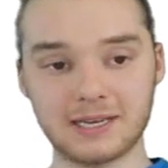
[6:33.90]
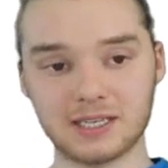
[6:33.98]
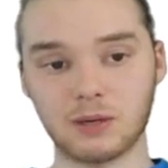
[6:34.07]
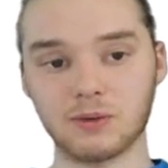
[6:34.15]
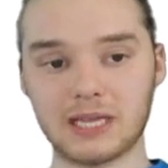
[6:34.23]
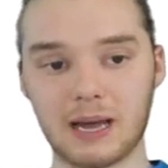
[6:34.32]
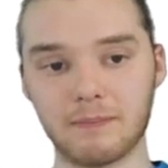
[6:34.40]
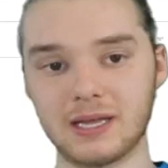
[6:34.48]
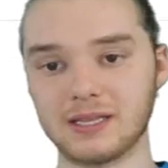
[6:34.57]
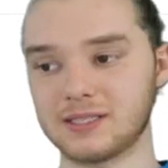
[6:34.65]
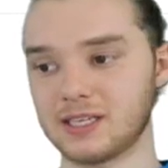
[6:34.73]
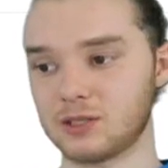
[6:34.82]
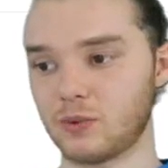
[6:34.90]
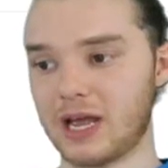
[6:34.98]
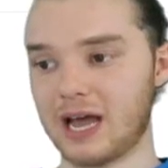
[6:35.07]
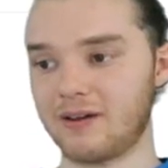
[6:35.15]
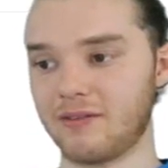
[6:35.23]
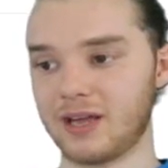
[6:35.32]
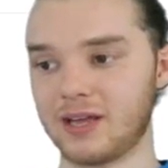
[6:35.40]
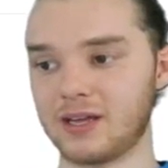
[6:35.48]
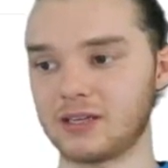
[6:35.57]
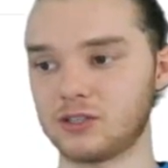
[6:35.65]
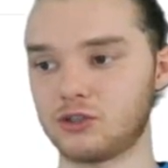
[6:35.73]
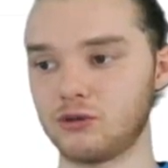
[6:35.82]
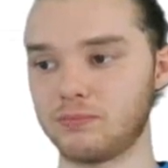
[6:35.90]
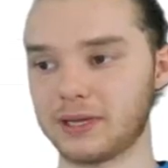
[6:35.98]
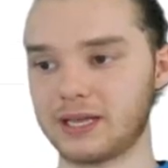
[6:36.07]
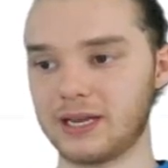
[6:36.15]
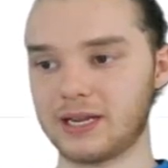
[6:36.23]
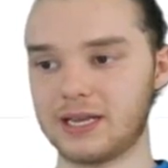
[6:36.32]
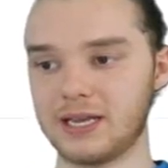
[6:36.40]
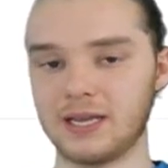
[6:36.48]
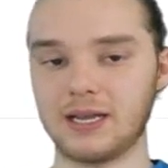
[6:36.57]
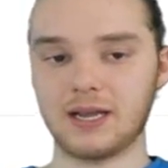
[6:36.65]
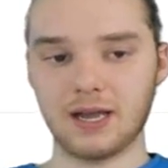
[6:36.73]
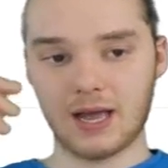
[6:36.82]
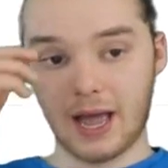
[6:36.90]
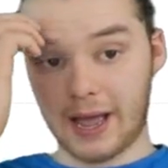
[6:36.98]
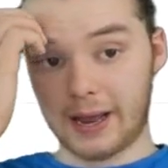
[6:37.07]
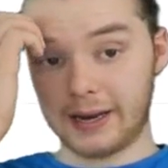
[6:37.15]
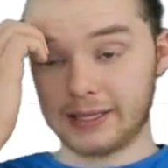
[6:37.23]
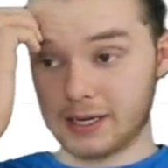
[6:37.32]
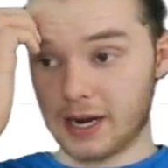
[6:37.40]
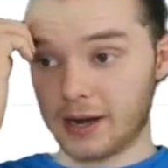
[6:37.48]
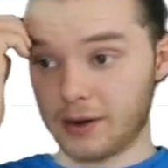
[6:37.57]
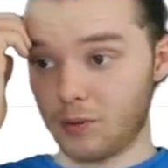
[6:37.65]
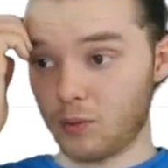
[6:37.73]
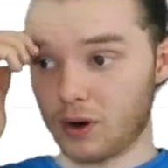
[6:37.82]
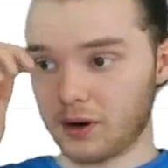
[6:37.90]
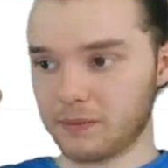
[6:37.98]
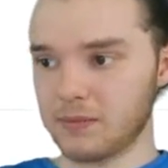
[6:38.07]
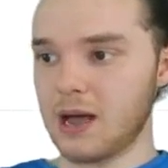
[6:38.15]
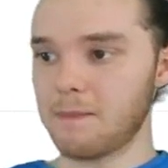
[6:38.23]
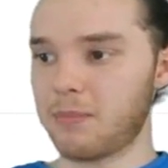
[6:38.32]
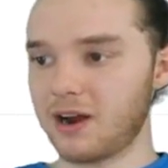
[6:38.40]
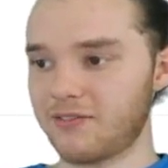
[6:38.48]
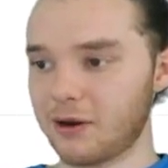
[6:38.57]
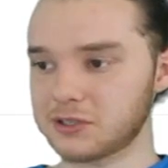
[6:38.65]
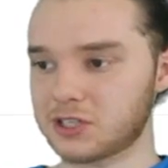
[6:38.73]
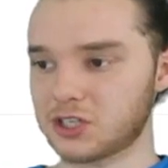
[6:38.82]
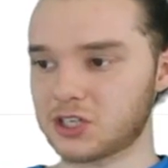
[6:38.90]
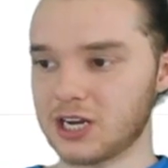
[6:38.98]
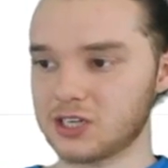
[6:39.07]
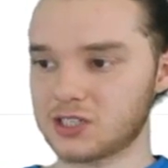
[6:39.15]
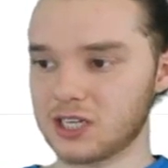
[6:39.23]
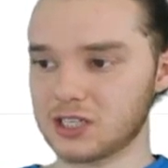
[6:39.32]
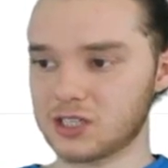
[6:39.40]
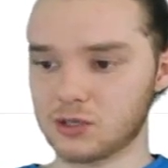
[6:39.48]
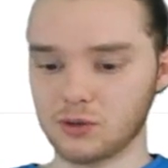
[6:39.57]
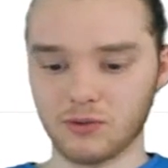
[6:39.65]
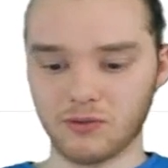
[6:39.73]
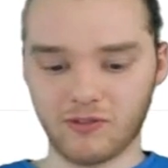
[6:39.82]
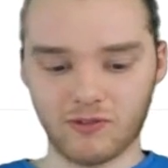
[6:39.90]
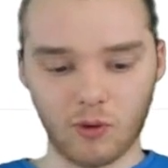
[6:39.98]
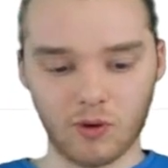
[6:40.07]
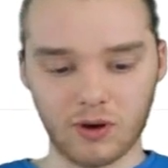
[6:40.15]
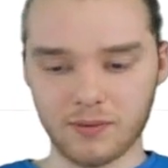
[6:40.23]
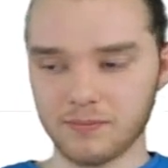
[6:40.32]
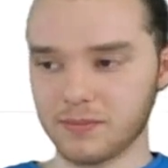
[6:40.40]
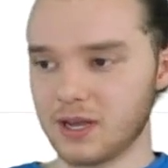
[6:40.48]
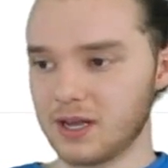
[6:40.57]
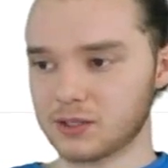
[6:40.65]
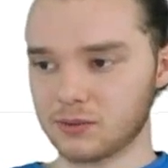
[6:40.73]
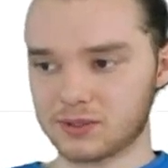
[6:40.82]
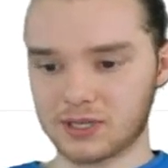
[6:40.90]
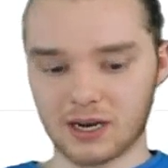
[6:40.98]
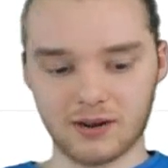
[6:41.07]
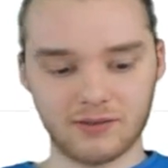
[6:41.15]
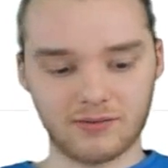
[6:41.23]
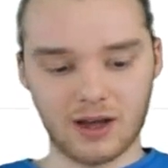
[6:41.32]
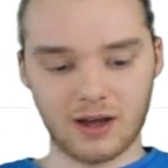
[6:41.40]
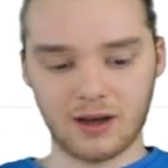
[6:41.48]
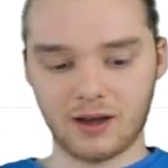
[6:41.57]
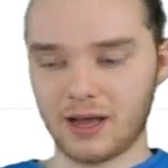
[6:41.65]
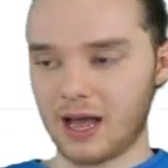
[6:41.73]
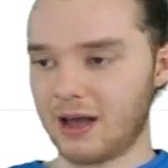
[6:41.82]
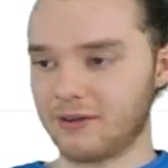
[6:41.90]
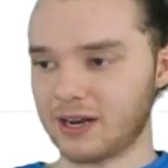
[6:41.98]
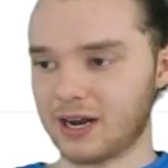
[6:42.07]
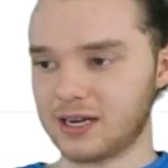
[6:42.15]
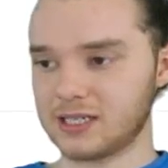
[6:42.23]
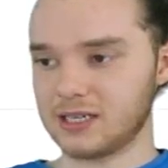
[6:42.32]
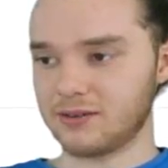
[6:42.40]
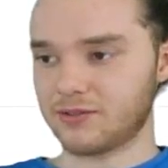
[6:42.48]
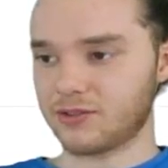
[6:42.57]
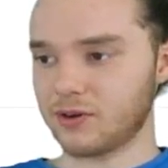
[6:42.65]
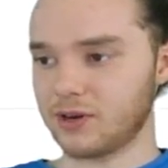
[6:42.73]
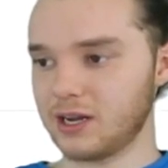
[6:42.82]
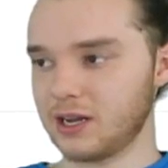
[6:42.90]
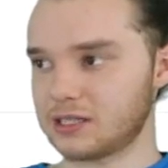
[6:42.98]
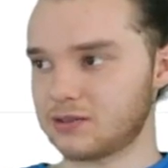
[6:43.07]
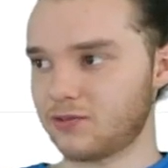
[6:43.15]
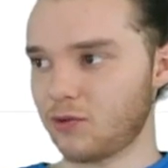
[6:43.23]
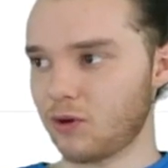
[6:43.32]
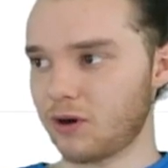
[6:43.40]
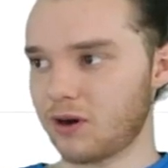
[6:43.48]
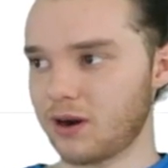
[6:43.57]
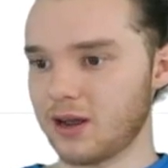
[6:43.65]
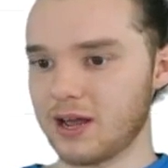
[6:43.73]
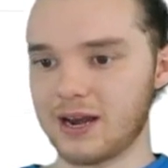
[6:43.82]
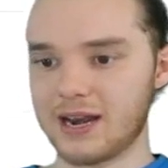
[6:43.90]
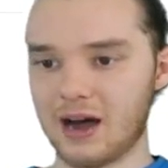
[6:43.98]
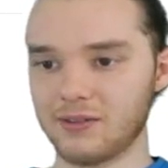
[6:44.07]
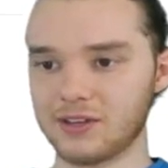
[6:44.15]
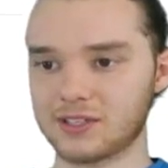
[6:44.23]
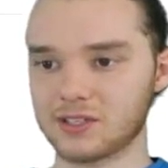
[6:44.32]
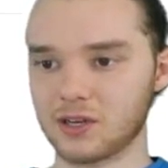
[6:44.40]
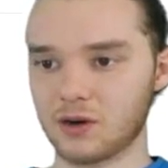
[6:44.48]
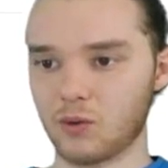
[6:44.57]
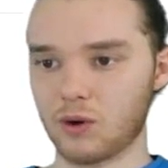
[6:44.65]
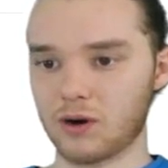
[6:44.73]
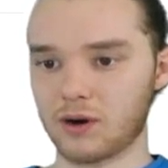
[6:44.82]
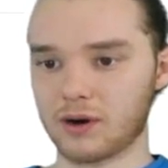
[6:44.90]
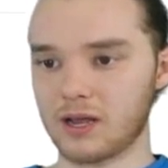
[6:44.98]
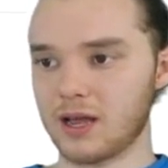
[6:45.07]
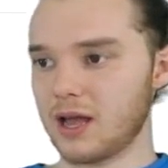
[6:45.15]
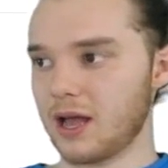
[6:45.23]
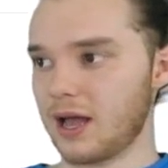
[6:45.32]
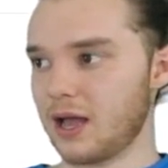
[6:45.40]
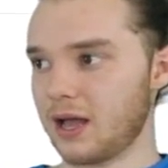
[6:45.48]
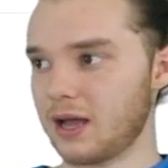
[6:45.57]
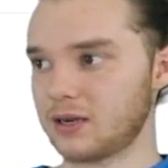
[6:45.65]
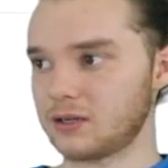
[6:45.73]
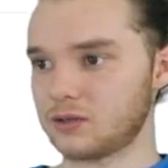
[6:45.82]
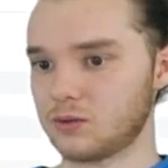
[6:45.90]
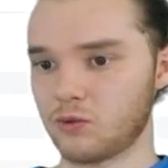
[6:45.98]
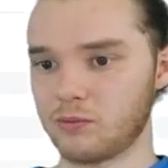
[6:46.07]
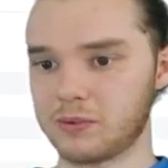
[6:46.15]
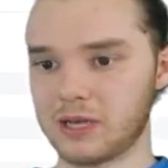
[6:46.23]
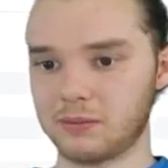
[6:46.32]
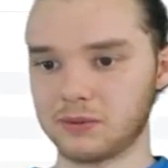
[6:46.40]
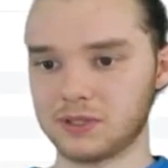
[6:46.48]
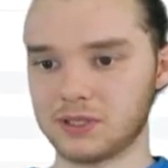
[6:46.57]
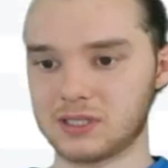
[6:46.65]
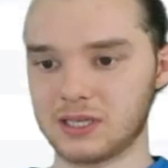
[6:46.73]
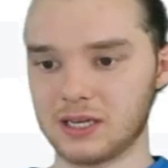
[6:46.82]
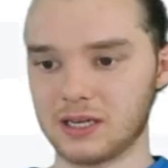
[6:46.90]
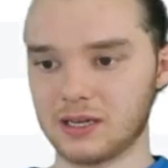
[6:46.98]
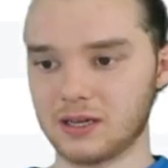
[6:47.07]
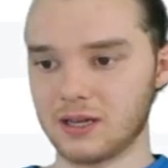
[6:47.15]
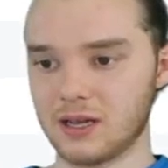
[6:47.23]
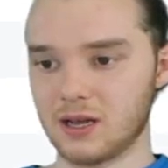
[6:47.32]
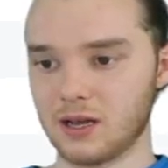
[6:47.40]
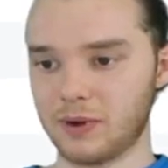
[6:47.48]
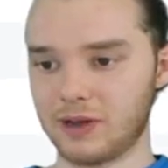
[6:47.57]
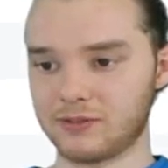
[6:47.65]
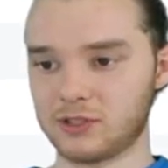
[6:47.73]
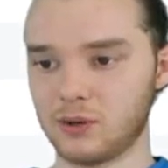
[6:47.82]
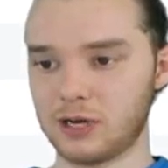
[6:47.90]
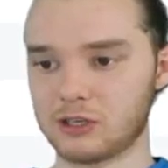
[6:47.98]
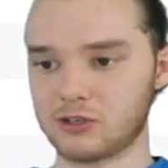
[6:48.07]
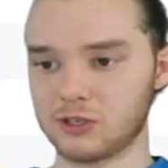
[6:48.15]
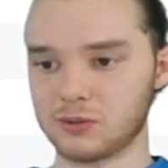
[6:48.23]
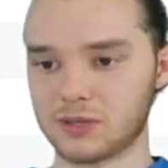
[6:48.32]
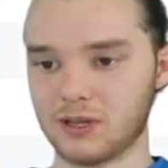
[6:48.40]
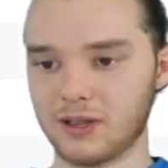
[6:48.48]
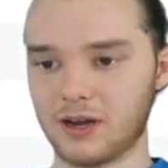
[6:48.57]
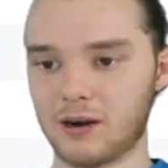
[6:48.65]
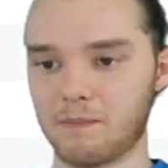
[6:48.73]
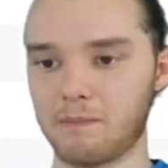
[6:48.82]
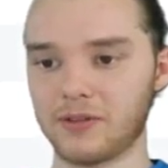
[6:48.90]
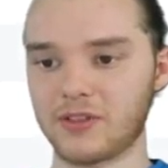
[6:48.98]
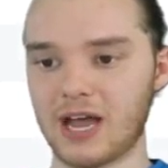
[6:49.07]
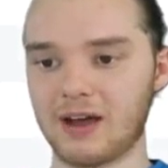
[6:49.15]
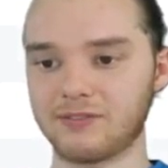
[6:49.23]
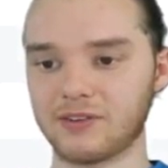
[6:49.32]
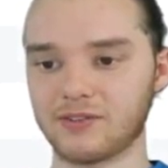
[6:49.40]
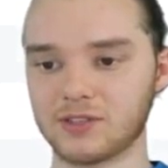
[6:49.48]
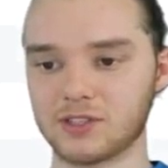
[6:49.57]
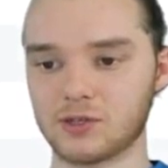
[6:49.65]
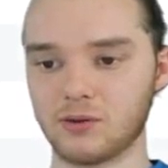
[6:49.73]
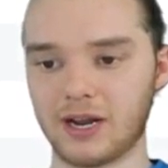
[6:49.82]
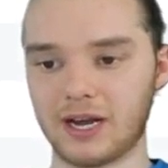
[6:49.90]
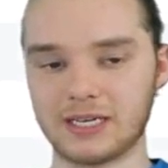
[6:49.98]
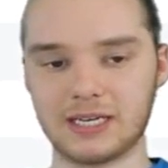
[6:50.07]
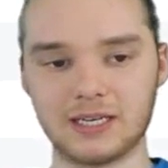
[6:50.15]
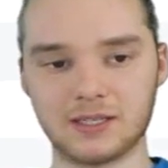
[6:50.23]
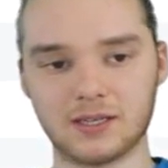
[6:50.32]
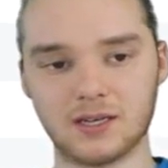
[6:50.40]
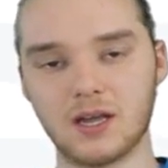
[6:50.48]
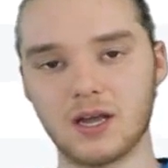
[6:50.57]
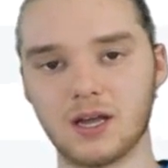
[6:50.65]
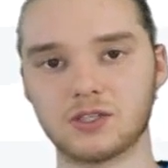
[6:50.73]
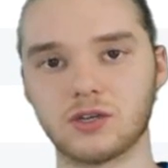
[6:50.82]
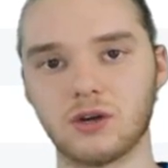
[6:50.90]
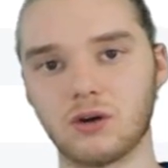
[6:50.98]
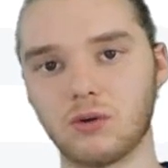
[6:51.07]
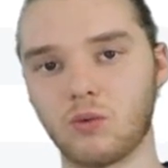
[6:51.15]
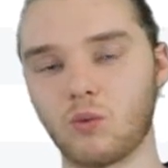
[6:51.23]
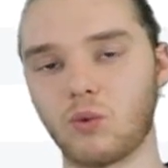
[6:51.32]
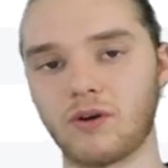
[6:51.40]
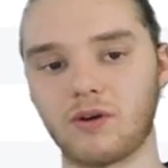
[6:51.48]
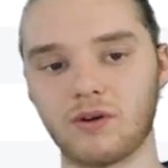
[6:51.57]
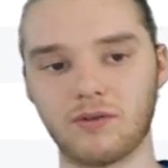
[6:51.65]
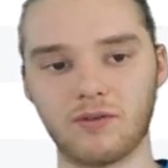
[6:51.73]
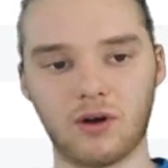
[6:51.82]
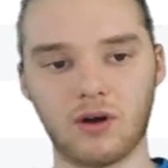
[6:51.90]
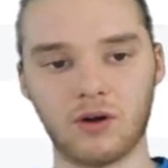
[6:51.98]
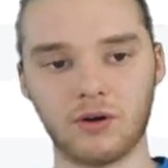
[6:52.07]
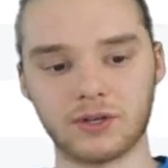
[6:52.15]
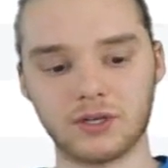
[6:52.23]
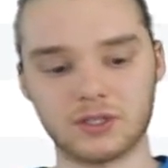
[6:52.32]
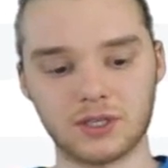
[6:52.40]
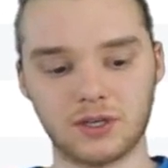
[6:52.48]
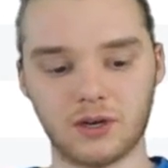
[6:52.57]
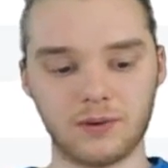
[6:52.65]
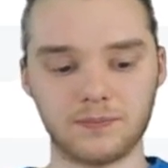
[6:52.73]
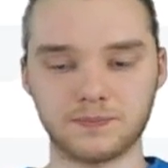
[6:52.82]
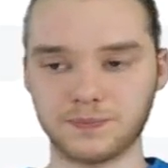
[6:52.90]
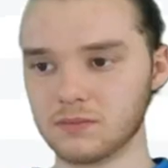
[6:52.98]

Basically what that means is we have a duplicate key and it's not going to work. But if I was to change this to 4, so instead of uh, having an ID of 3, it's 4. Now this is going to work and we'll be able to see we have two entries with Claire, but they have different student IDs, so we're all good to go.